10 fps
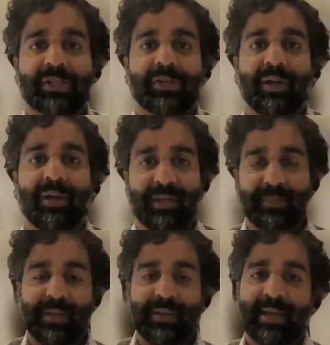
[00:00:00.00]
So I'll
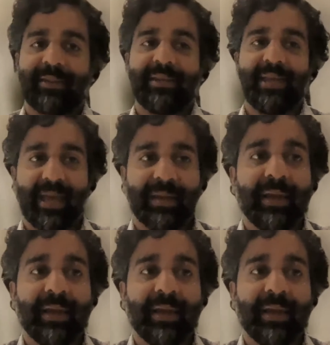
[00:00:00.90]
explain that at the end.